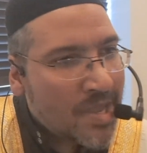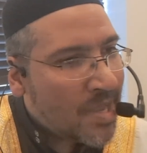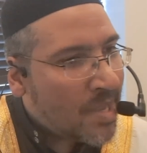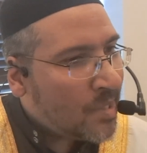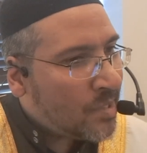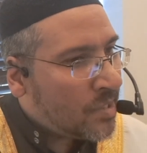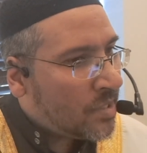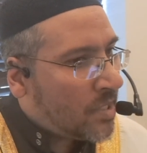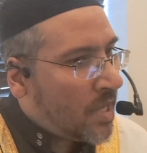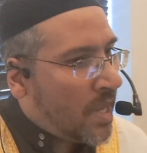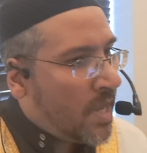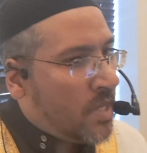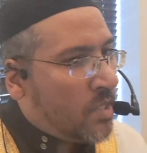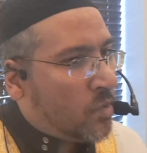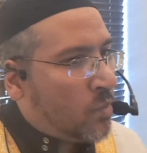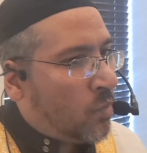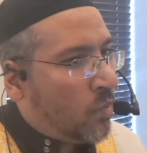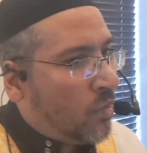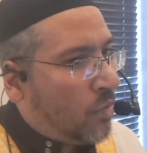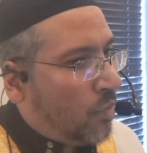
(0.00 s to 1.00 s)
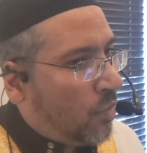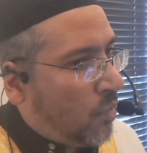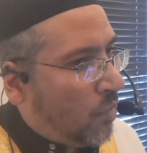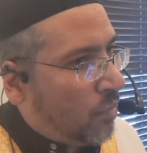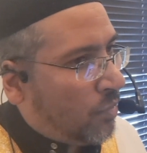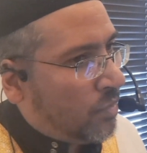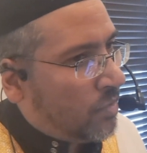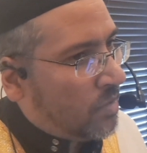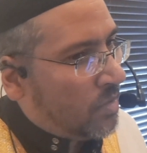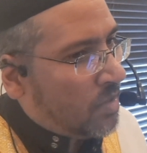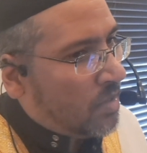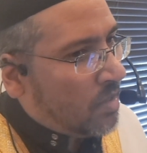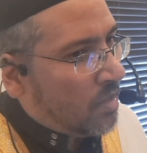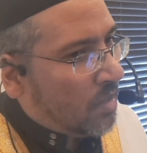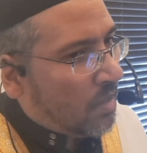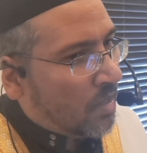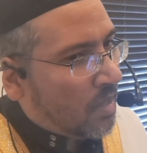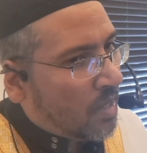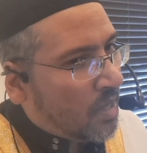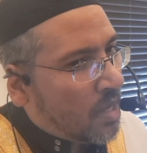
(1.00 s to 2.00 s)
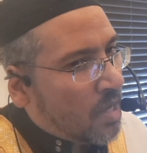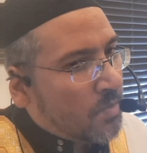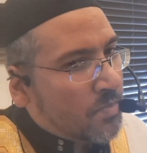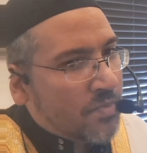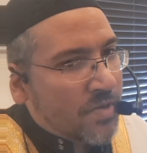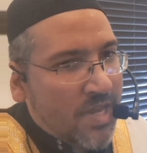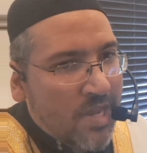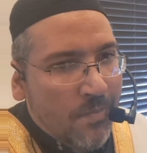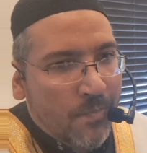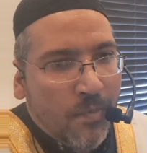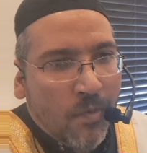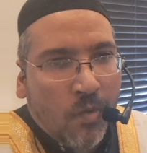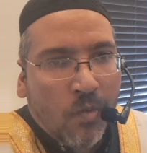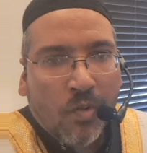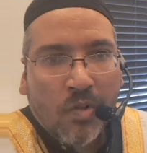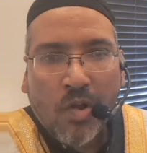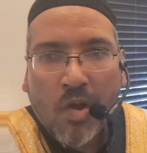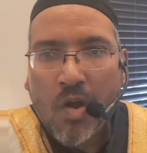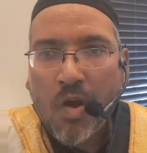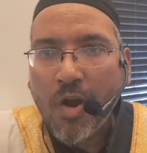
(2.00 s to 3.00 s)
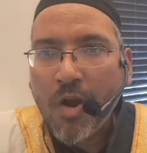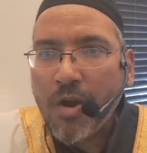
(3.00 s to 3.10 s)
In today's world, people